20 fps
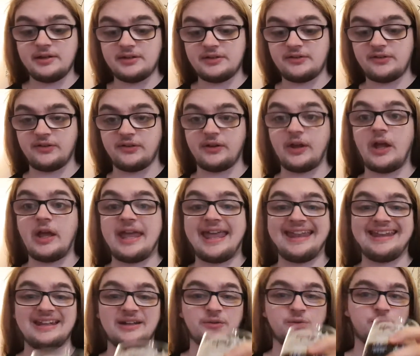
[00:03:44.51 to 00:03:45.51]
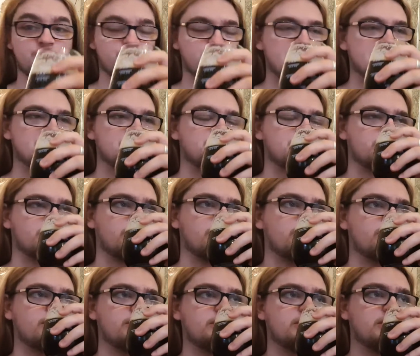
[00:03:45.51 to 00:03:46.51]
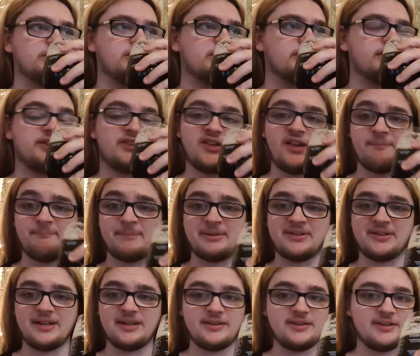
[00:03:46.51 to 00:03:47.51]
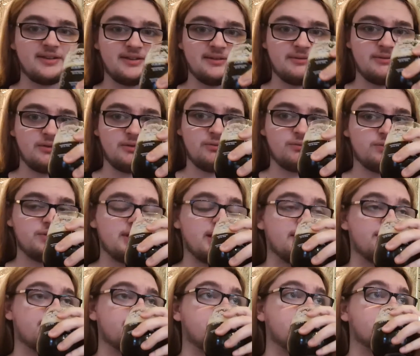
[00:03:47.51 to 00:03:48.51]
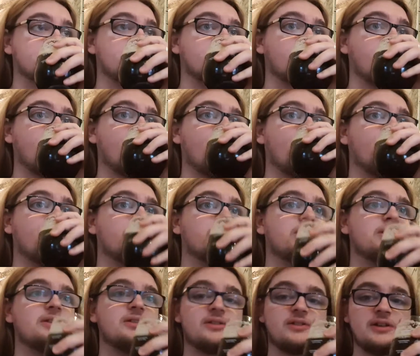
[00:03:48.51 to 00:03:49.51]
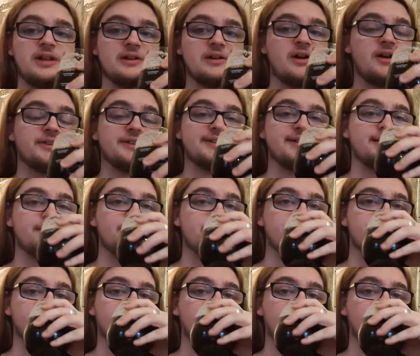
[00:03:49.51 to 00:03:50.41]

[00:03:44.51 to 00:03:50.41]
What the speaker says: This is an incredible 7%, nice hidden. You can't tell.